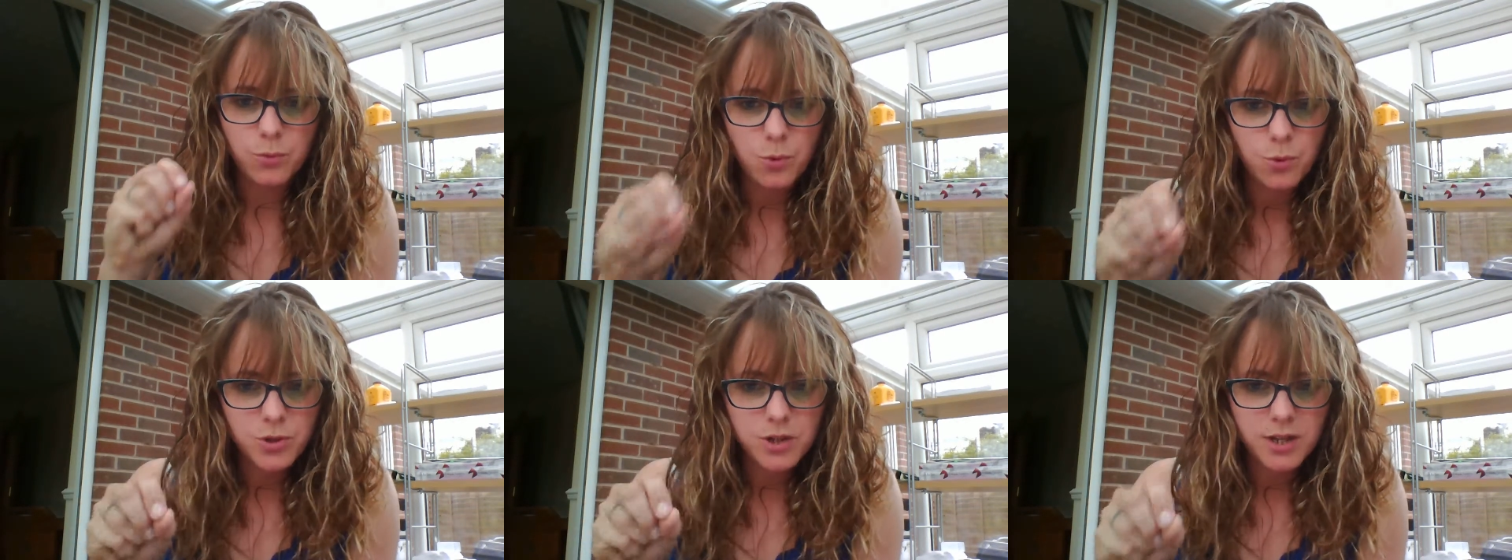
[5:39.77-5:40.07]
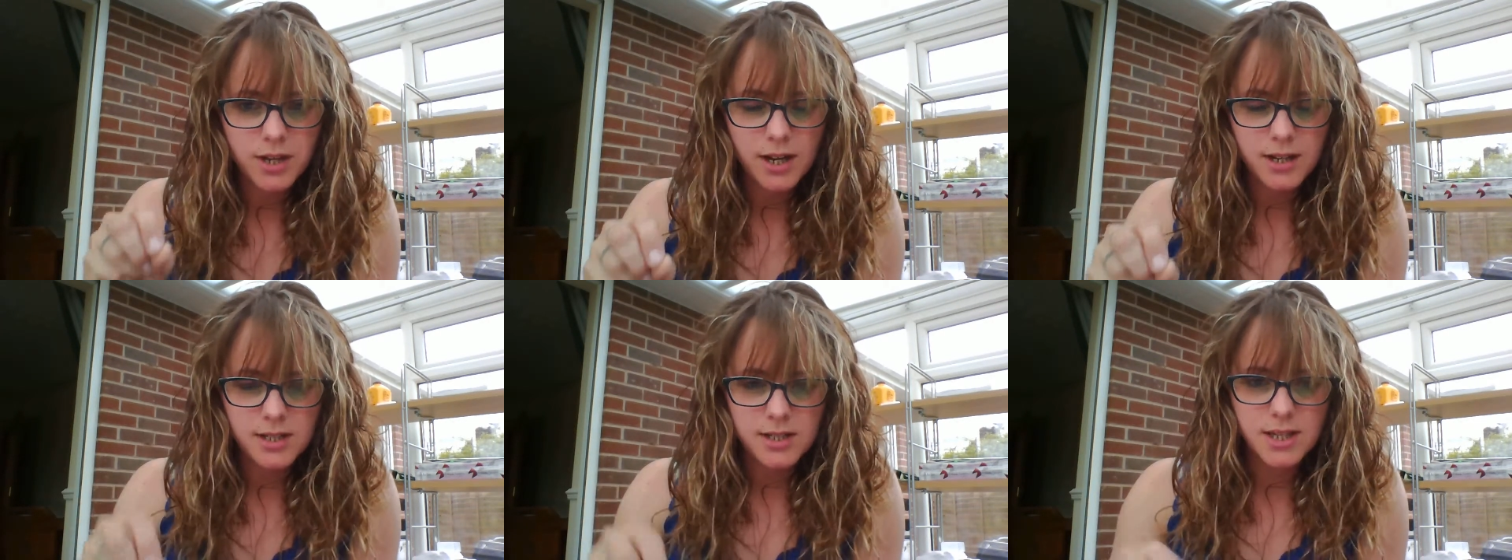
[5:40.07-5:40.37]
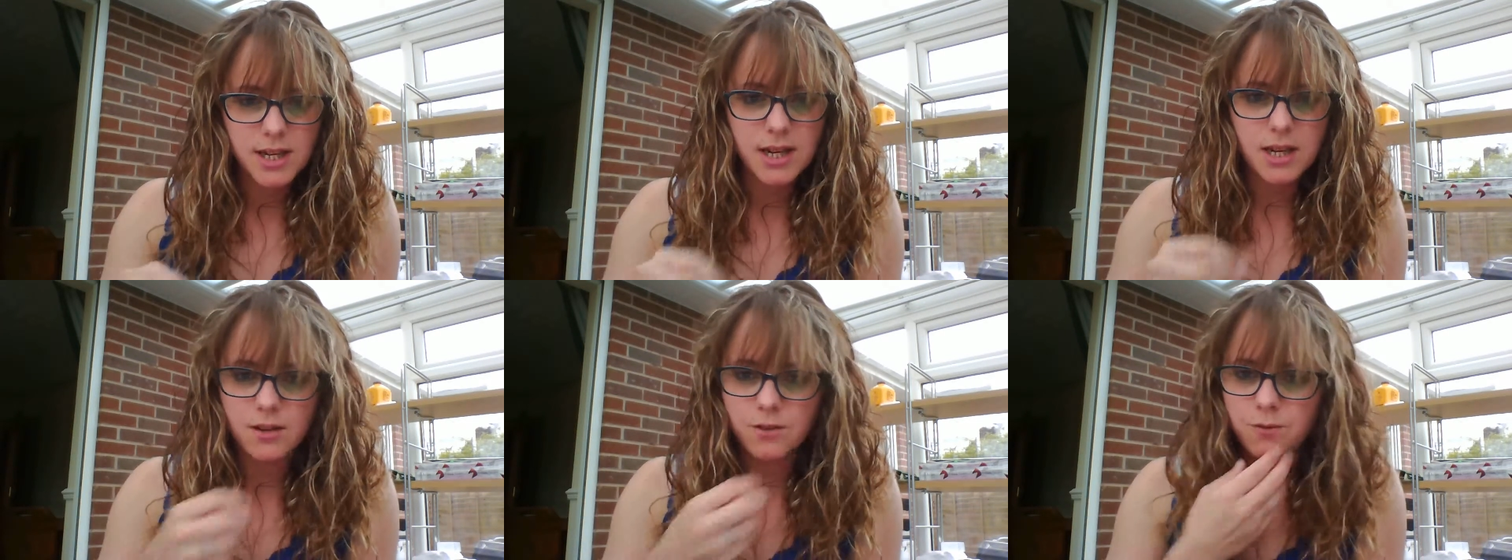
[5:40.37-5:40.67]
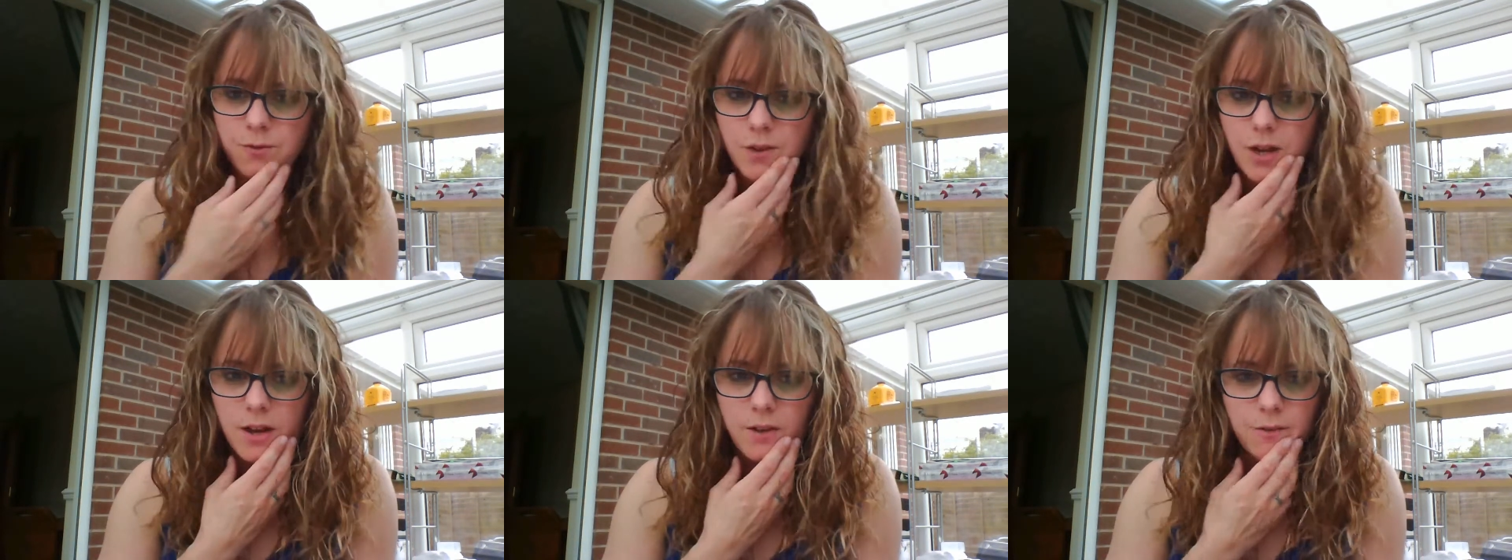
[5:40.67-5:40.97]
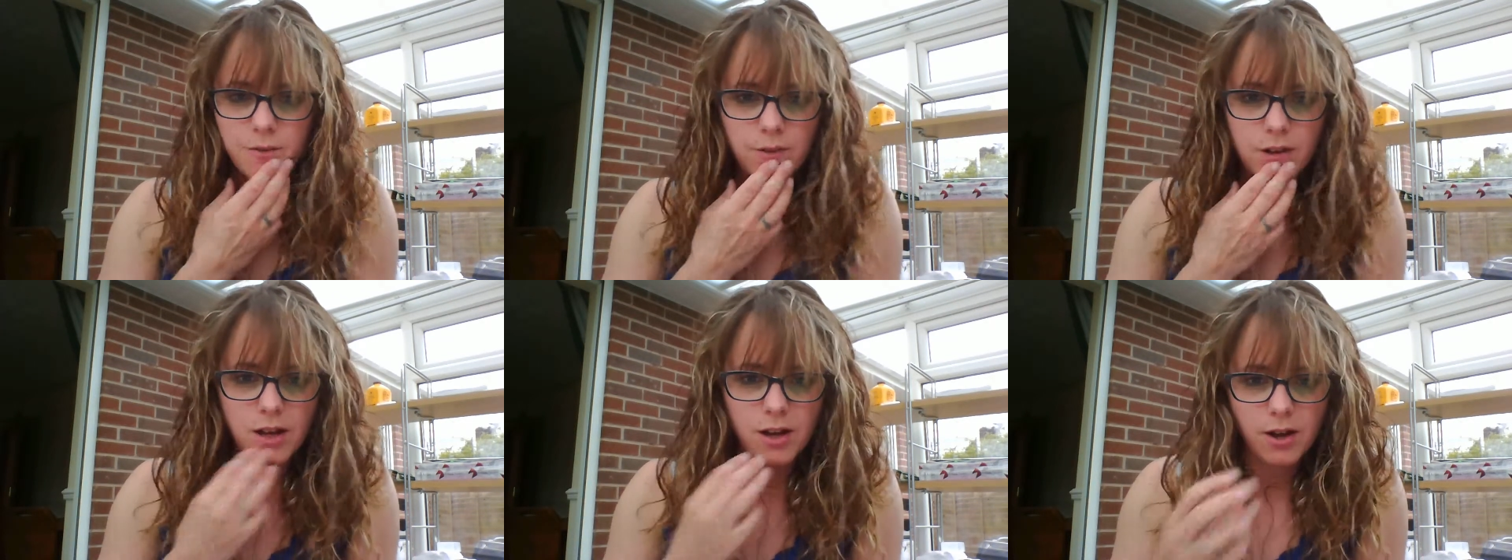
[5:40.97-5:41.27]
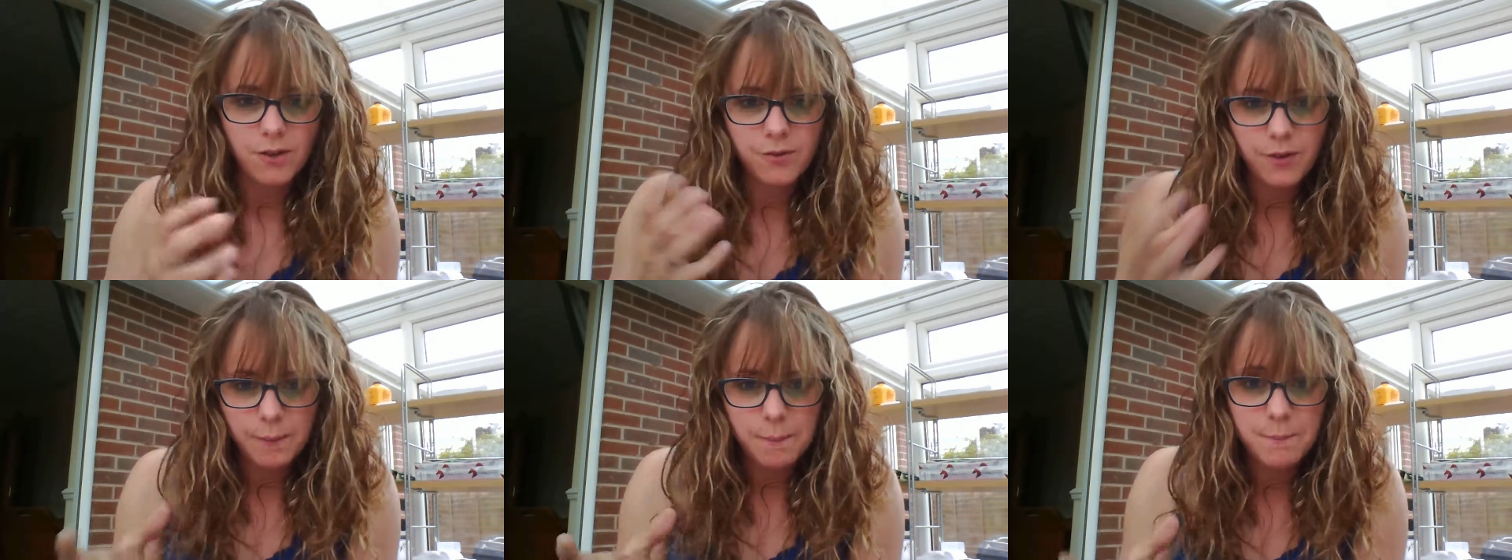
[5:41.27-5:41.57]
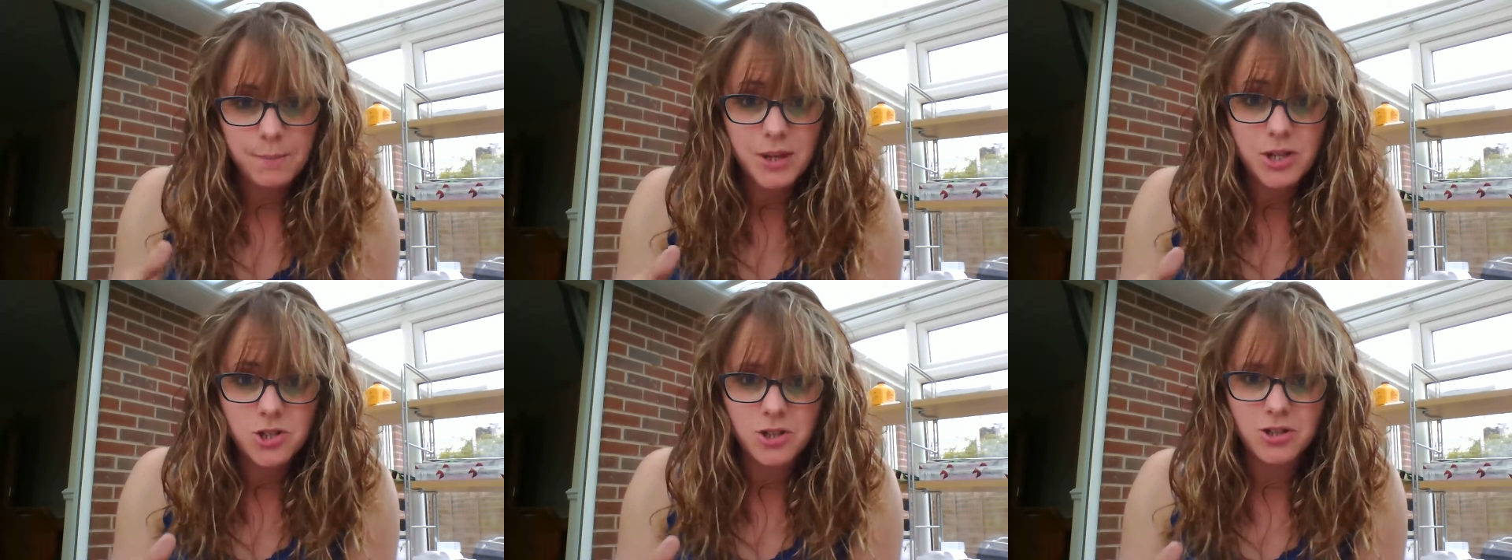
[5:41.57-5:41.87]
water that seed of
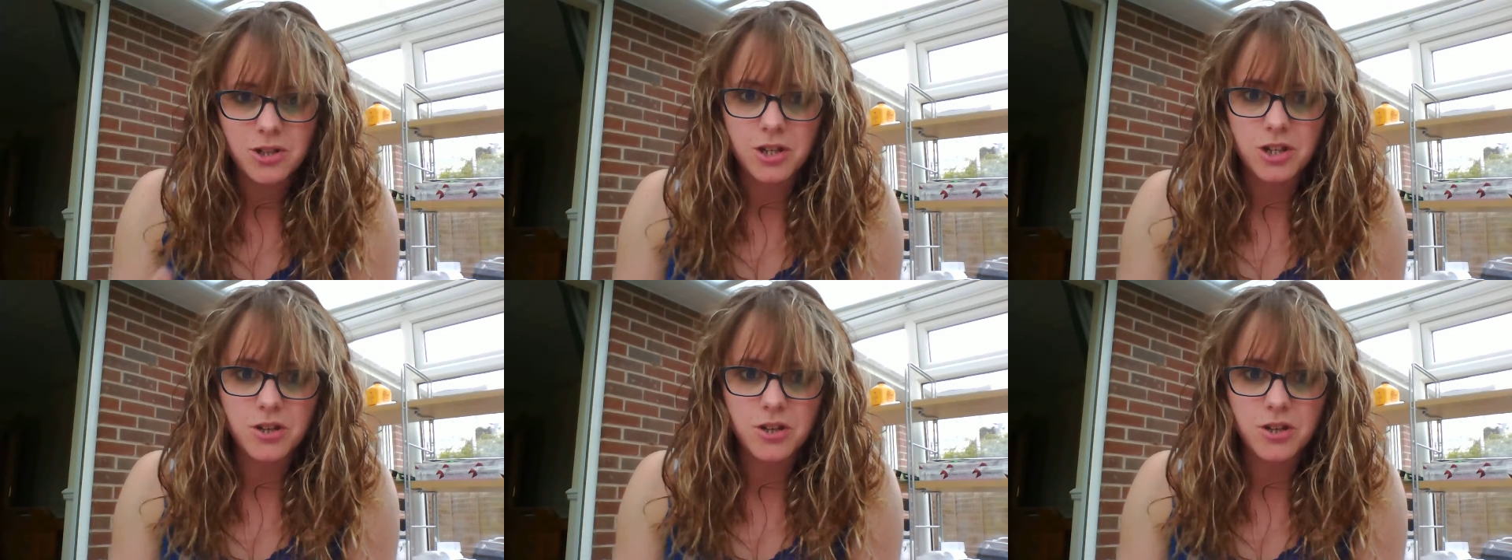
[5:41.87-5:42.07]
ambition